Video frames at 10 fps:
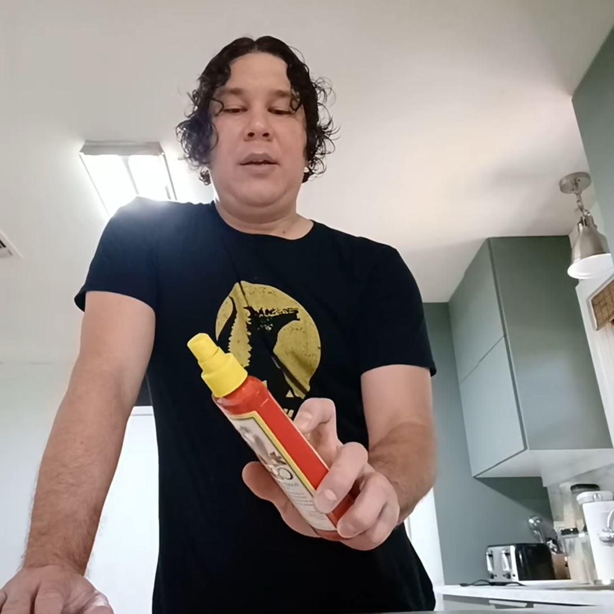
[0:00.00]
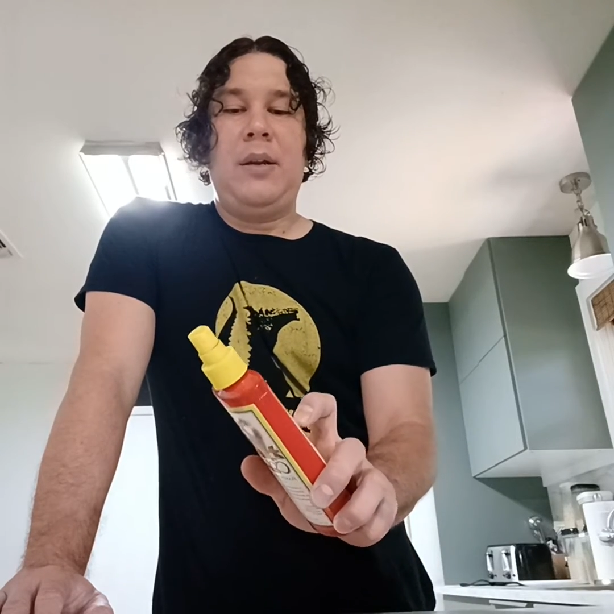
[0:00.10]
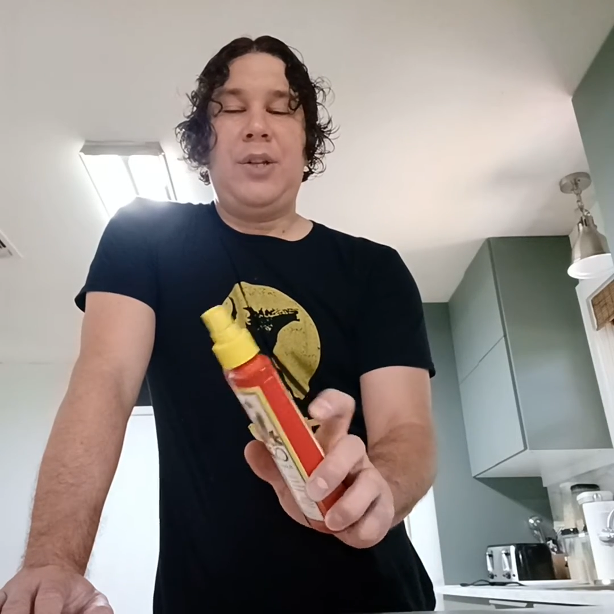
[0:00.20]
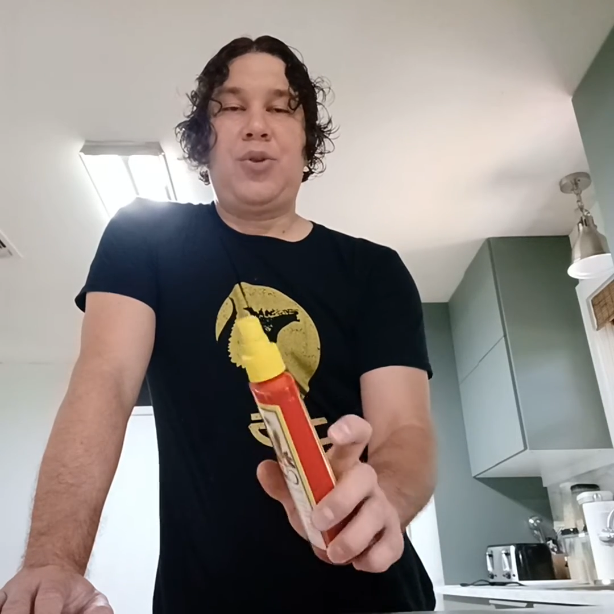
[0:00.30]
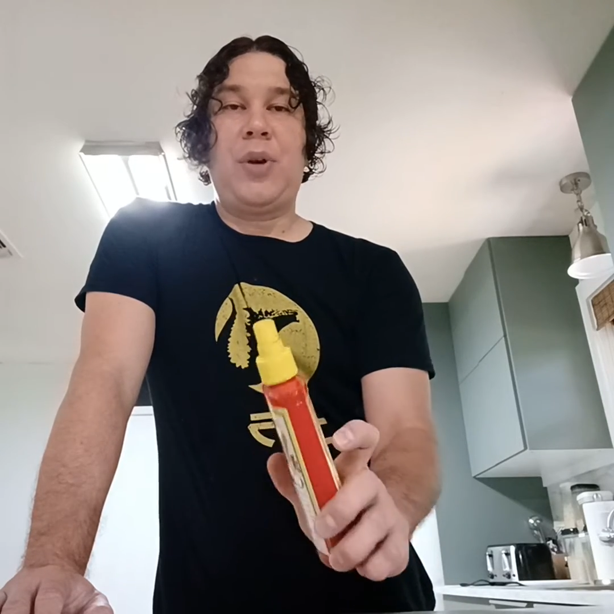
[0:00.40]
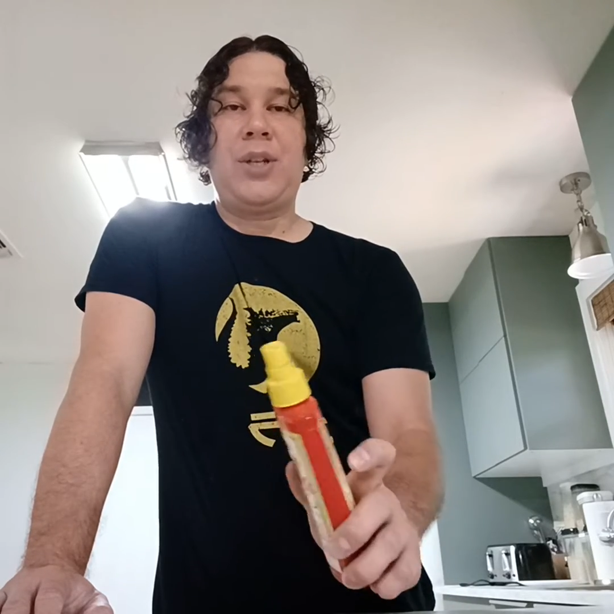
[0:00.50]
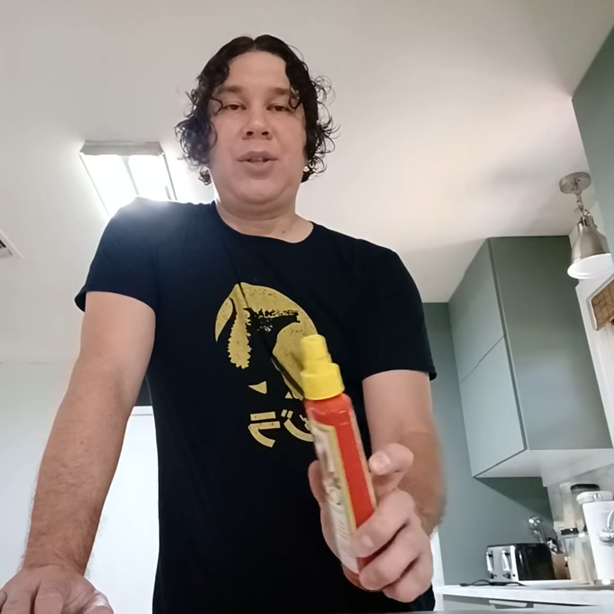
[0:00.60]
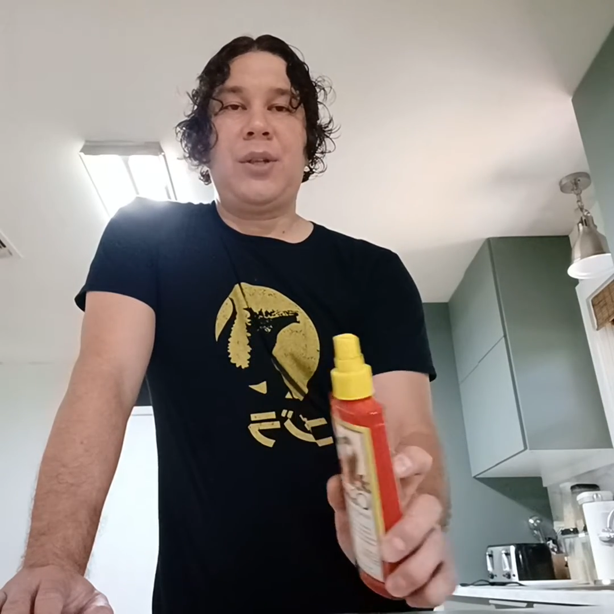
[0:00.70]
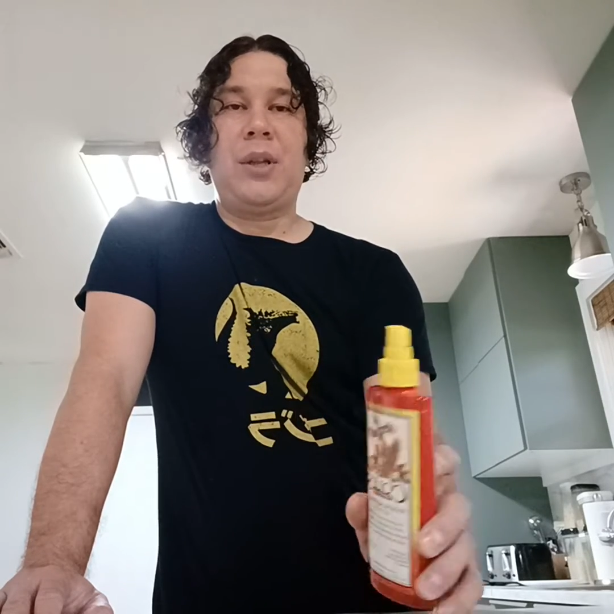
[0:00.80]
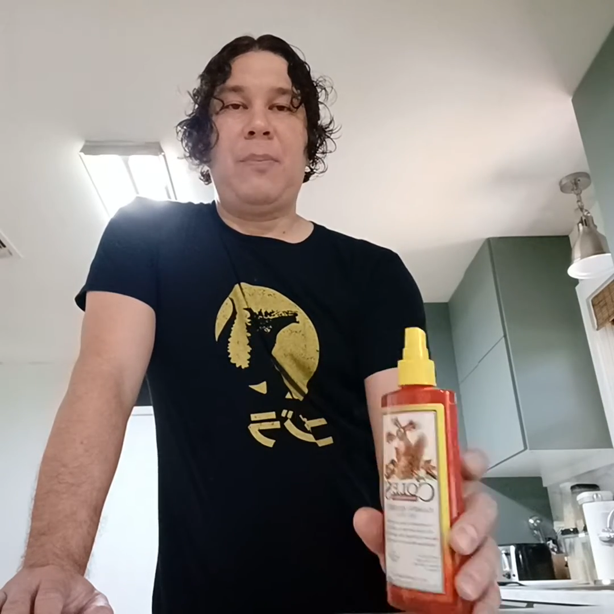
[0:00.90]

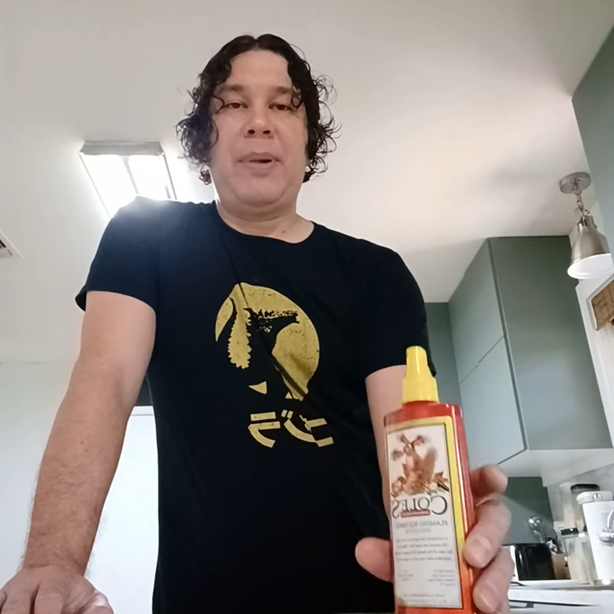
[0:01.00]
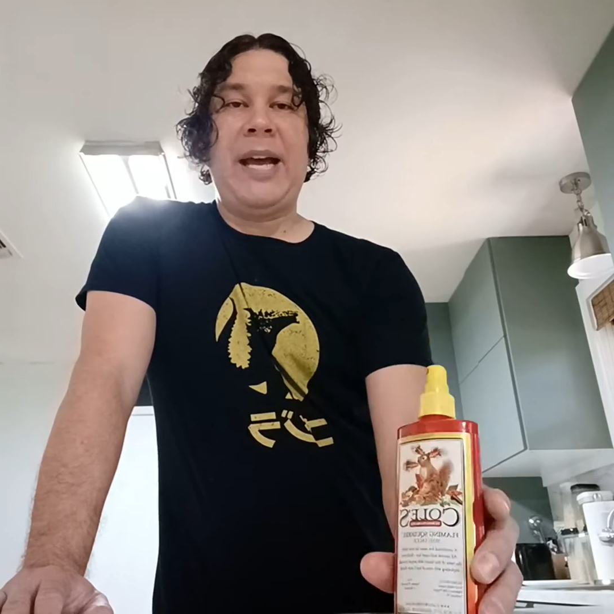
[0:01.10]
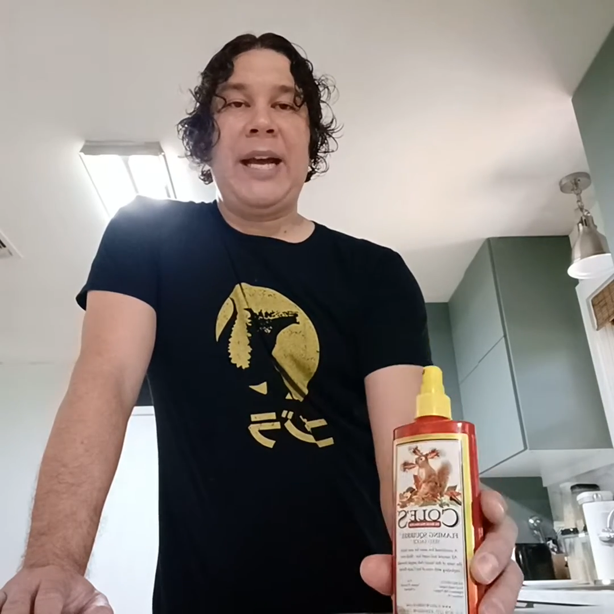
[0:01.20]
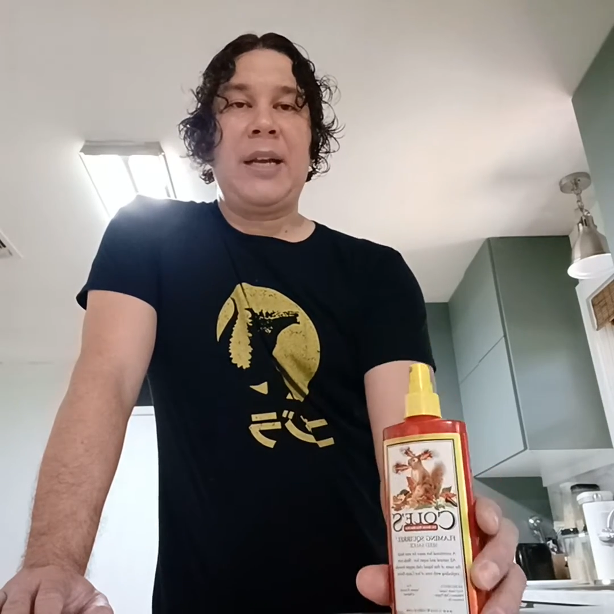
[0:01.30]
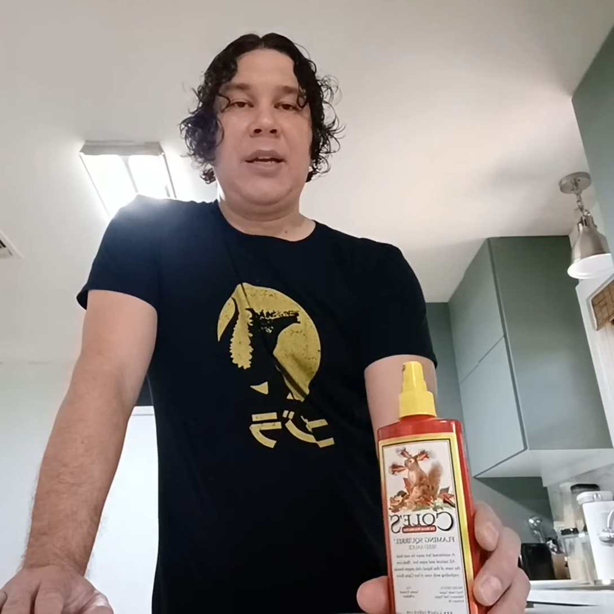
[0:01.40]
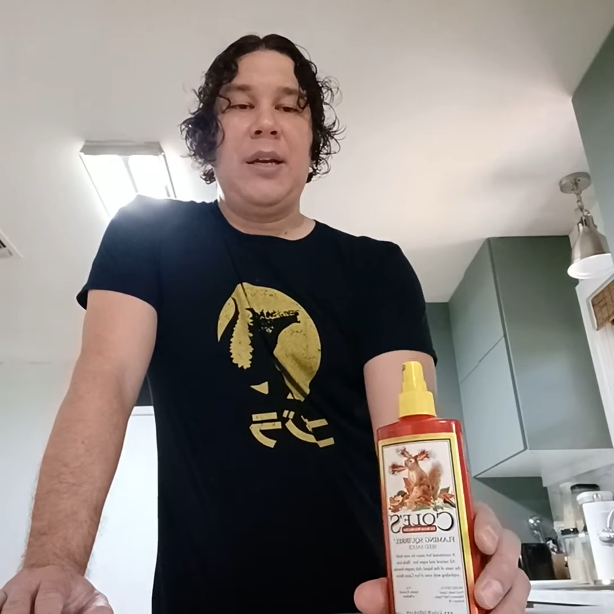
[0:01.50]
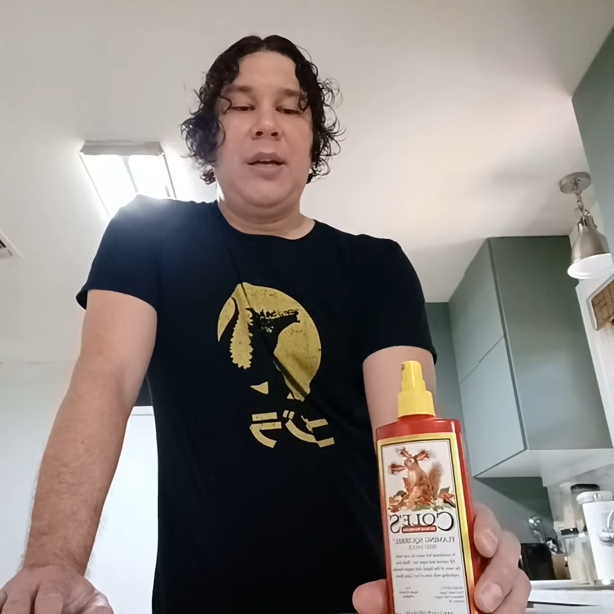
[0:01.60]
instructions on the back,